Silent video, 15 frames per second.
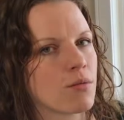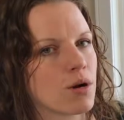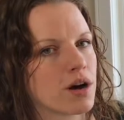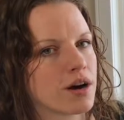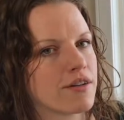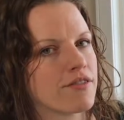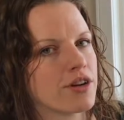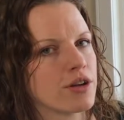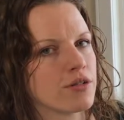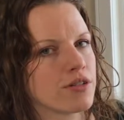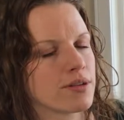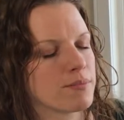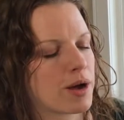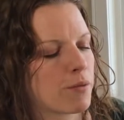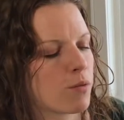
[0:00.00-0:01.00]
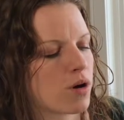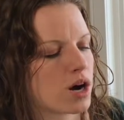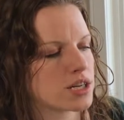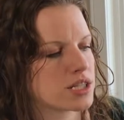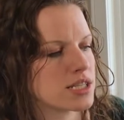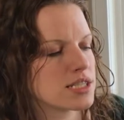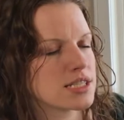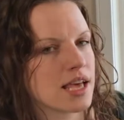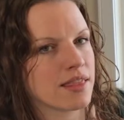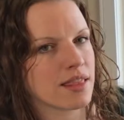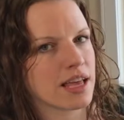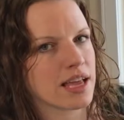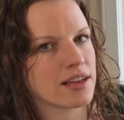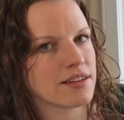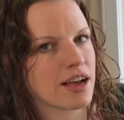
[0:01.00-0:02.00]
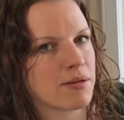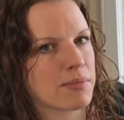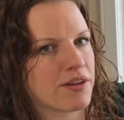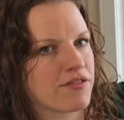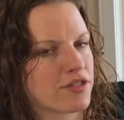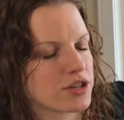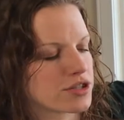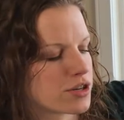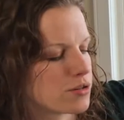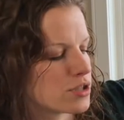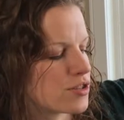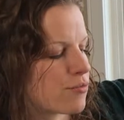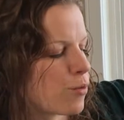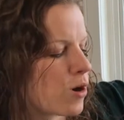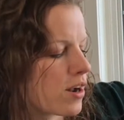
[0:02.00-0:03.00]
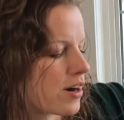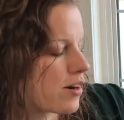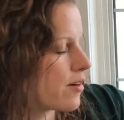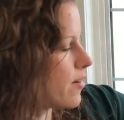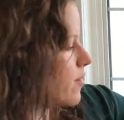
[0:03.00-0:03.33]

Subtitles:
water for using my washes and laying down my first coats of water.